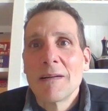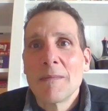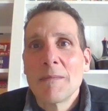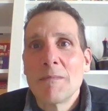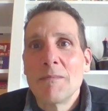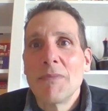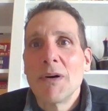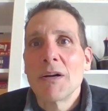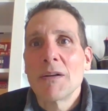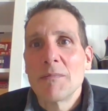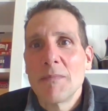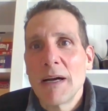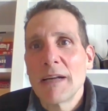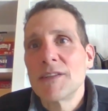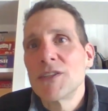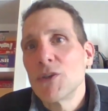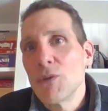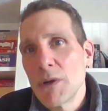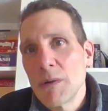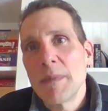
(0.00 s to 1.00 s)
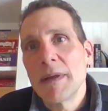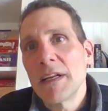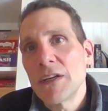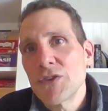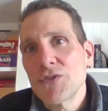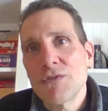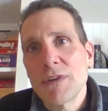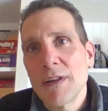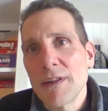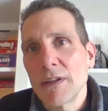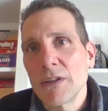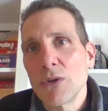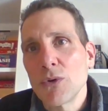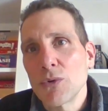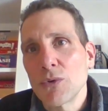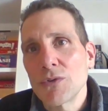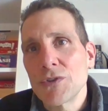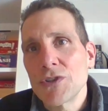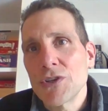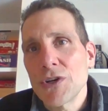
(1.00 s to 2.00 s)
but by doing ministry in the
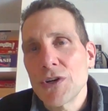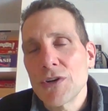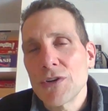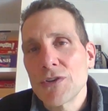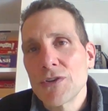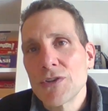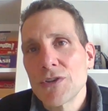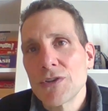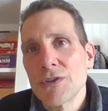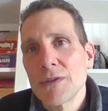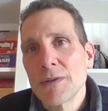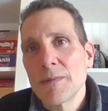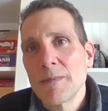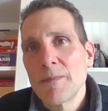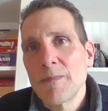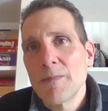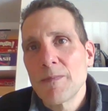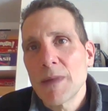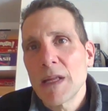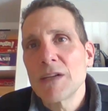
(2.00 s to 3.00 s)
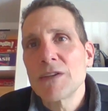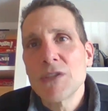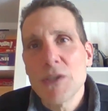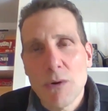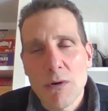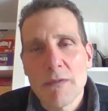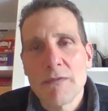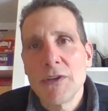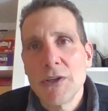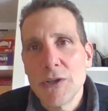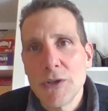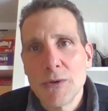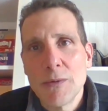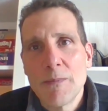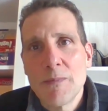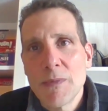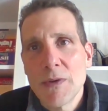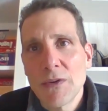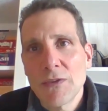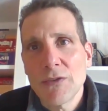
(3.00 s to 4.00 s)
local church. And so have you.
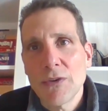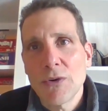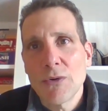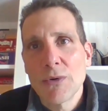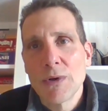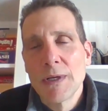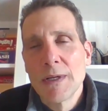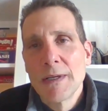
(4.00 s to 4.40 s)
So